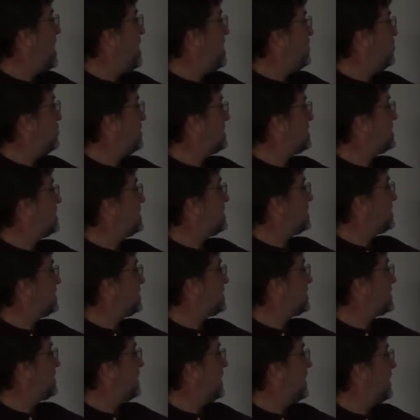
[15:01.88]
which
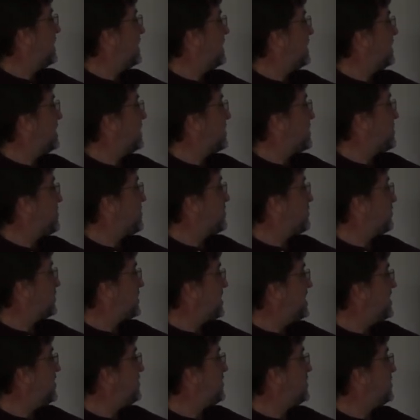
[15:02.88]
is um,
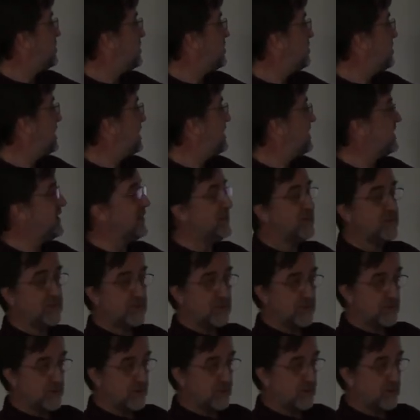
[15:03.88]
issued by
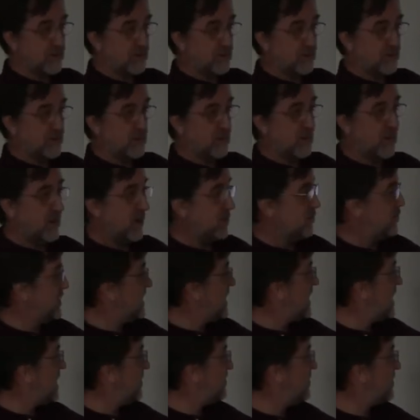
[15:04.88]
DigiCert. And we
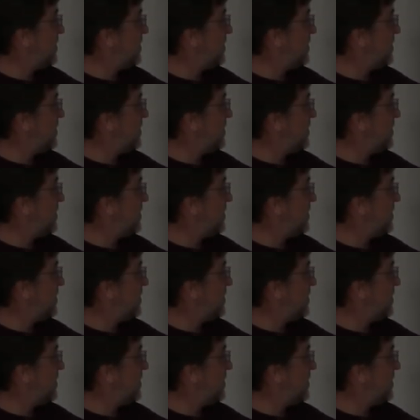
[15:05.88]
have